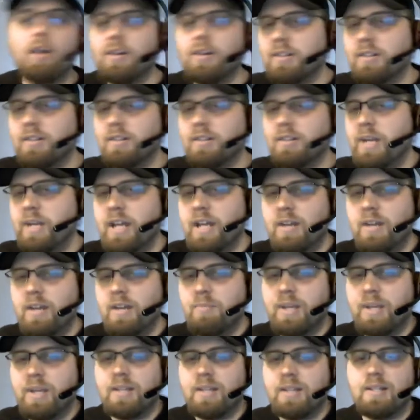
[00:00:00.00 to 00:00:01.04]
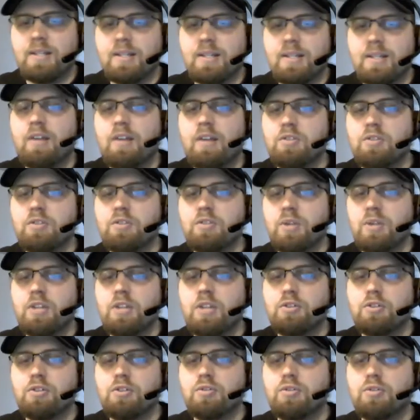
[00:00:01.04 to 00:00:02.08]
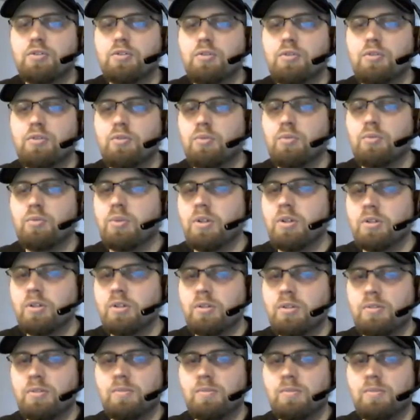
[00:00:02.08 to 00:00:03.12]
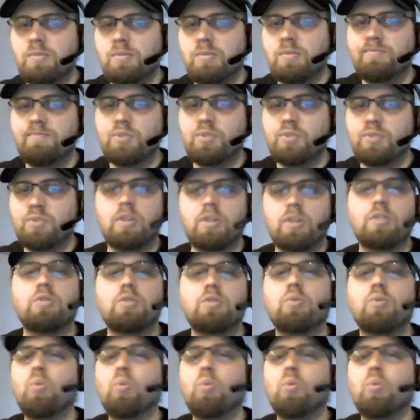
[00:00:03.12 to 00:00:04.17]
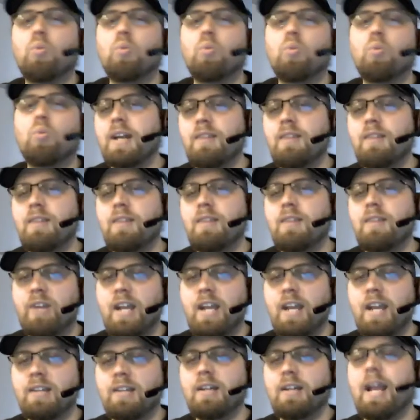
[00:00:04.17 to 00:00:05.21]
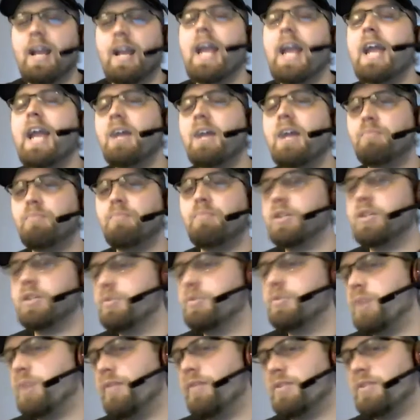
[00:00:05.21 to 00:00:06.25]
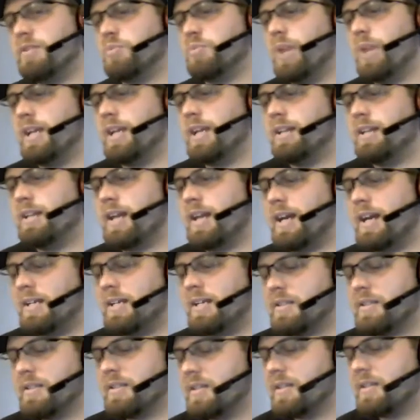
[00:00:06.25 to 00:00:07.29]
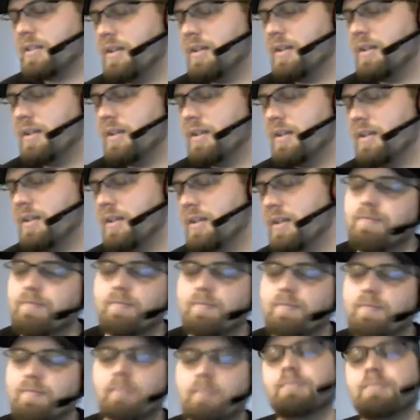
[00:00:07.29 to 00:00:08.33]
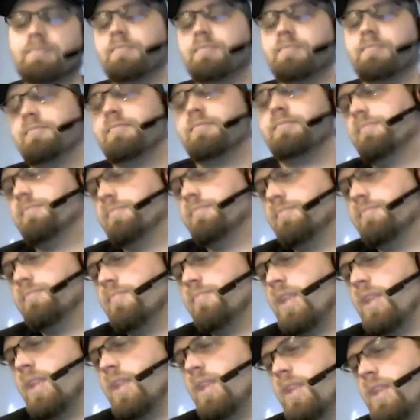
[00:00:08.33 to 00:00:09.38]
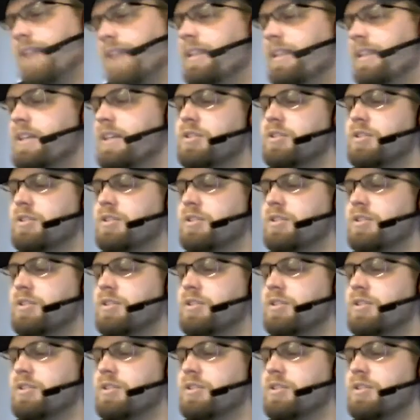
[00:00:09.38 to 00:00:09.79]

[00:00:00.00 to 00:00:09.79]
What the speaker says: In this, though, I'm looking to get those enraged triggers, so I just want straight fight. I would rather have Pounce in the deck than Ambuscade, so it's probably getting cut.